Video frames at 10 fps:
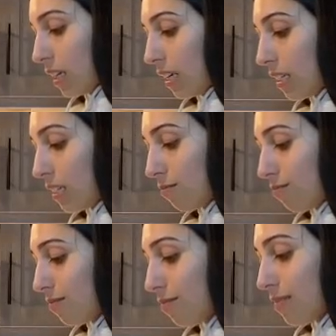takes
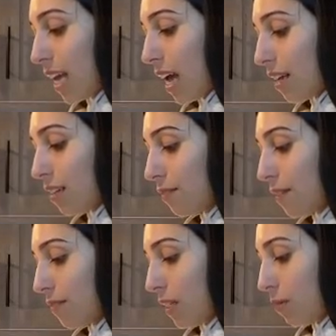10 to
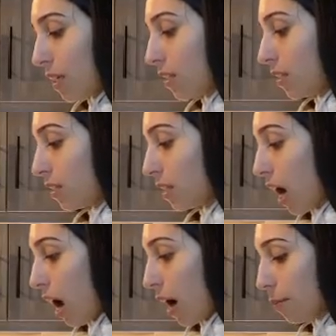15 minutes
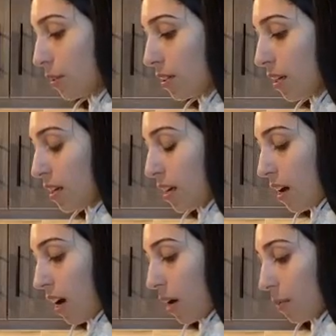tops,
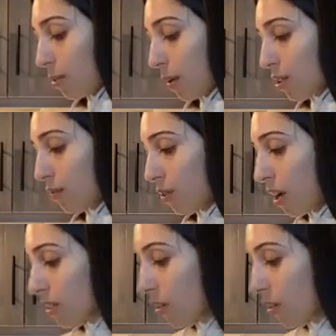especially if you're not